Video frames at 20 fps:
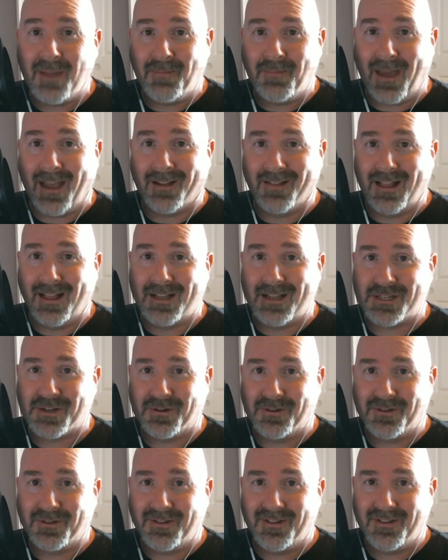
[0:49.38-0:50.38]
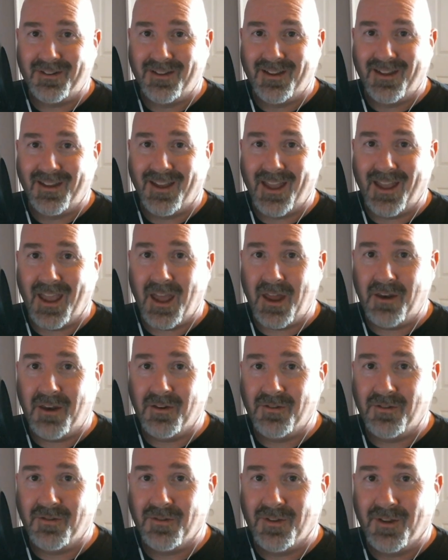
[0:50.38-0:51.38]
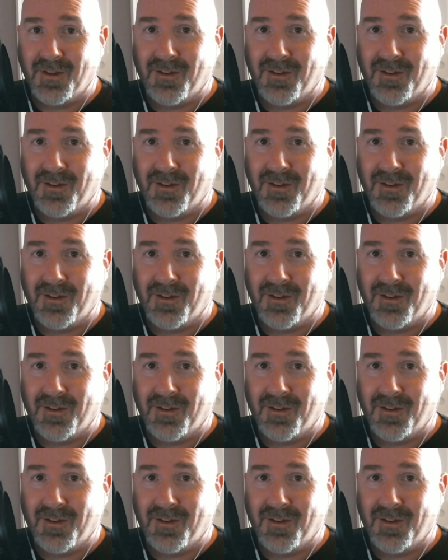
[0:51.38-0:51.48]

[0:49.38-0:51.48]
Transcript: backglass art, and I, th- I